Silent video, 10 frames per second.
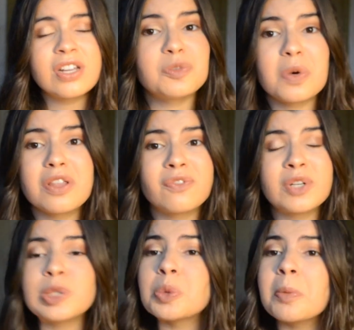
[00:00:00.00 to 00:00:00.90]
It's one of the
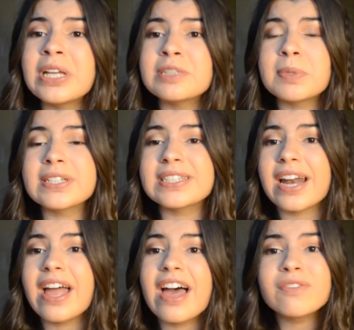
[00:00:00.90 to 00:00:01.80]
first romance books that
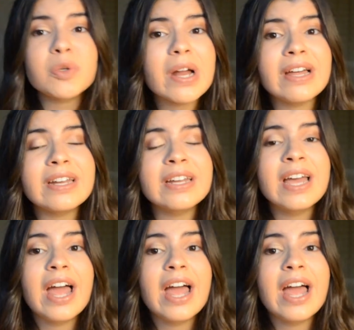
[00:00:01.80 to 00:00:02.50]
I ever read,